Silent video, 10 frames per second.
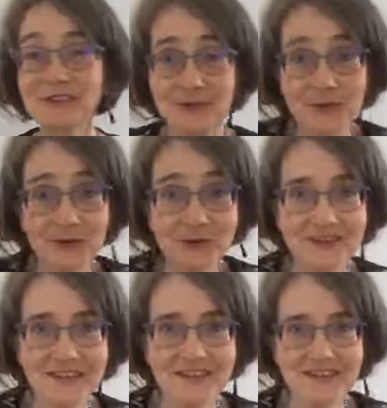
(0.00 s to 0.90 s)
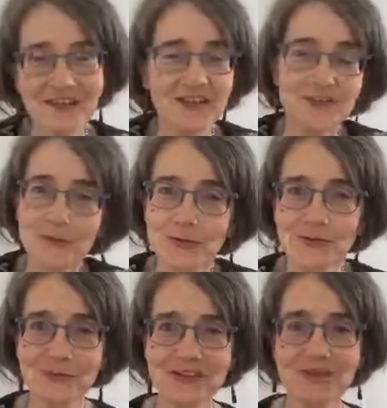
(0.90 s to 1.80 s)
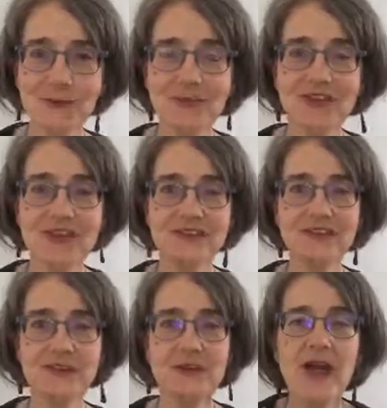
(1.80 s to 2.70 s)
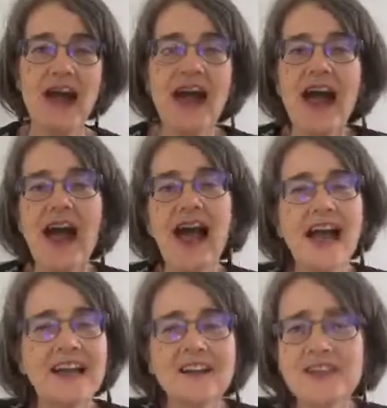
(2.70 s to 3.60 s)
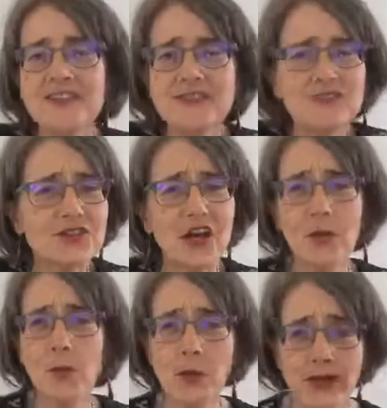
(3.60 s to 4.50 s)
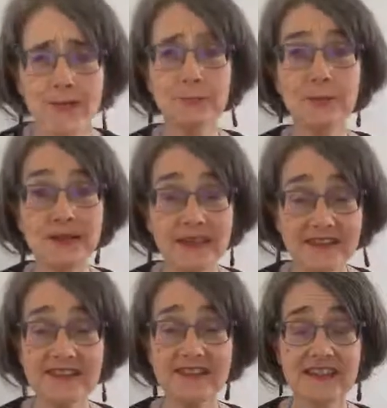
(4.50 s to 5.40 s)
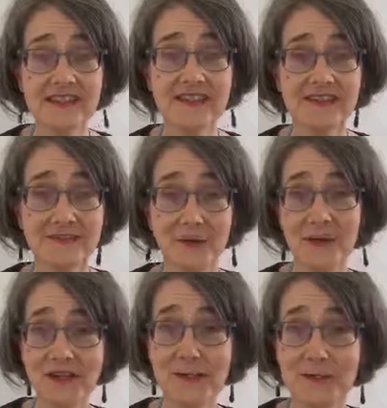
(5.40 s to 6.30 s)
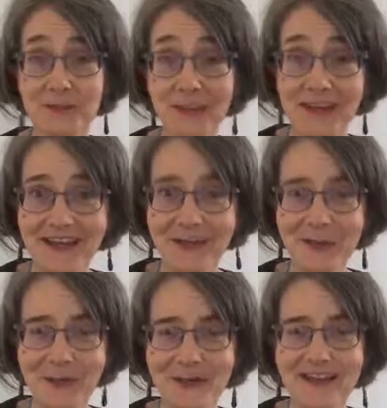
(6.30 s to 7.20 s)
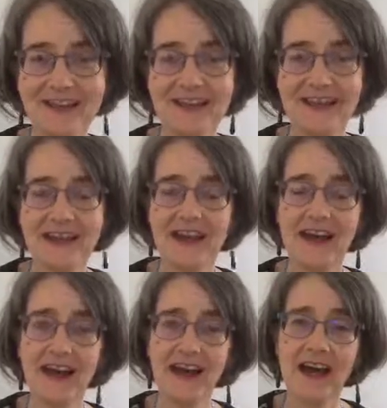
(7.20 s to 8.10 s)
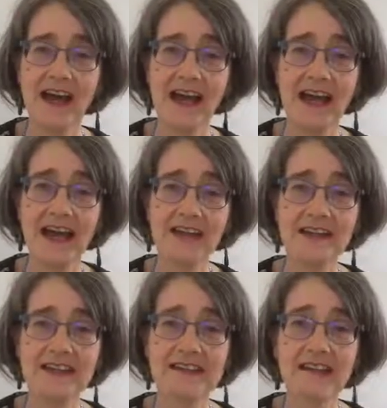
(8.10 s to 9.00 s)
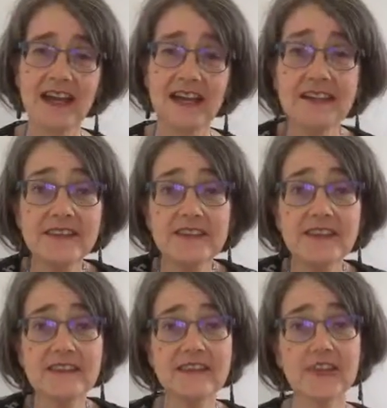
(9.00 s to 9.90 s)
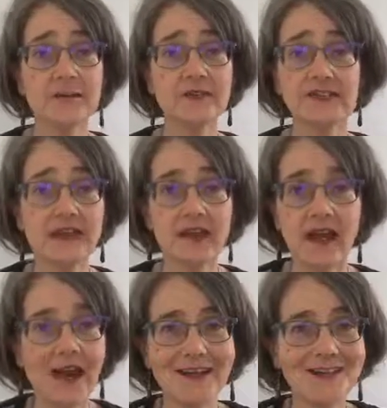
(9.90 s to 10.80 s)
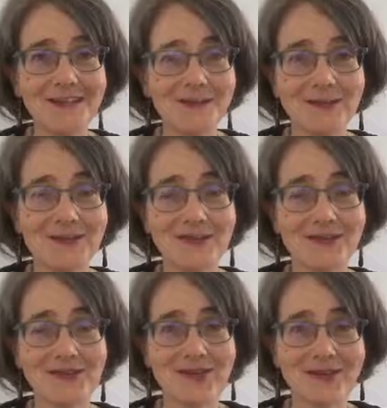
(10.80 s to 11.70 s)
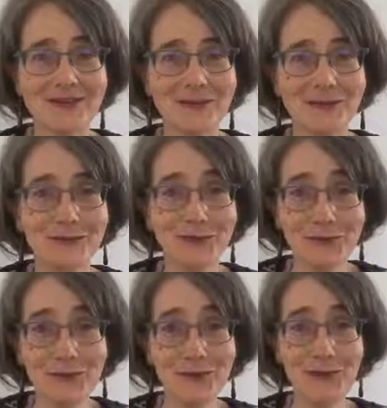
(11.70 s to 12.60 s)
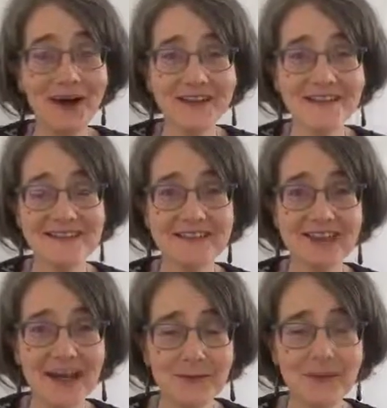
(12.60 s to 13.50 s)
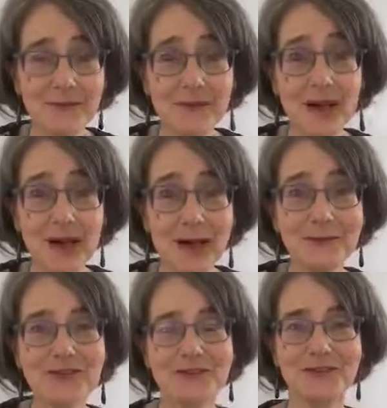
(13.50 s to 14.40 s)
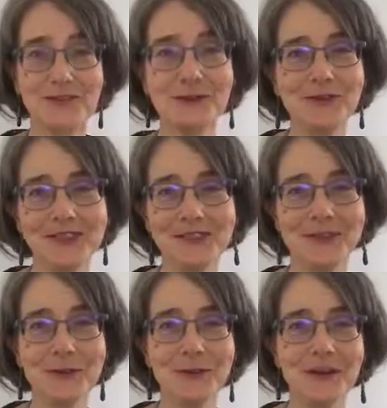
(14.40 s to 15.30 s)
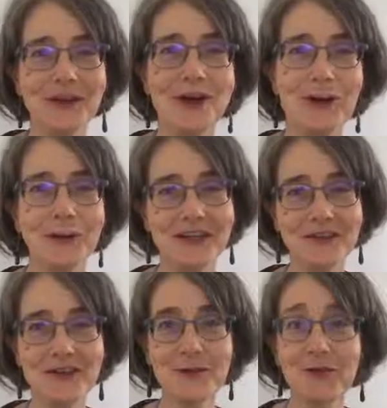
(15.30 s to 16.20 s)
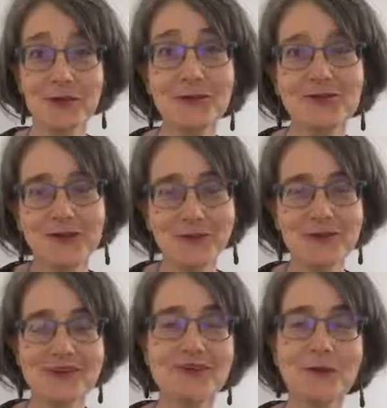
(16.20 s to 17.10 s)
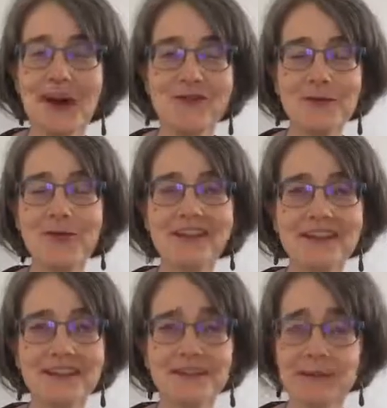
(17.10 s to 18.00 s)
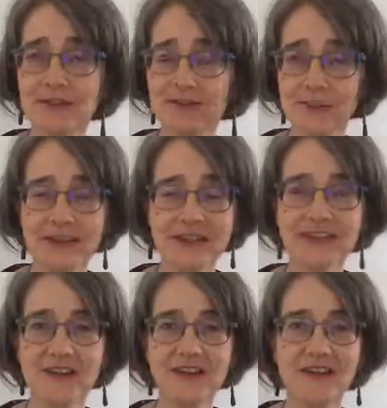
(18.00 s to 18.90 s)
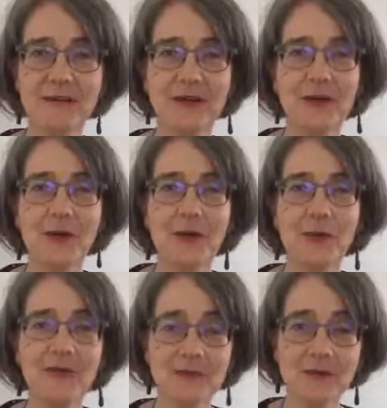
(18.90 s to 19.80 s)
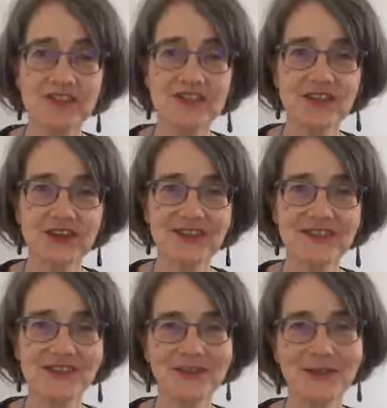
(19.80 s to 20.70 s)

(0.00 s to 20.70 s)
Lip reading: to talk to his other child. Of course, a reasonable thing to do. And his child went ballistic, the one he was playing with. And this dad was saying, I just don't understand. Why is this happening? You know, I was doing, what you've told me to do, what everybody tells me to do, spending time with my child,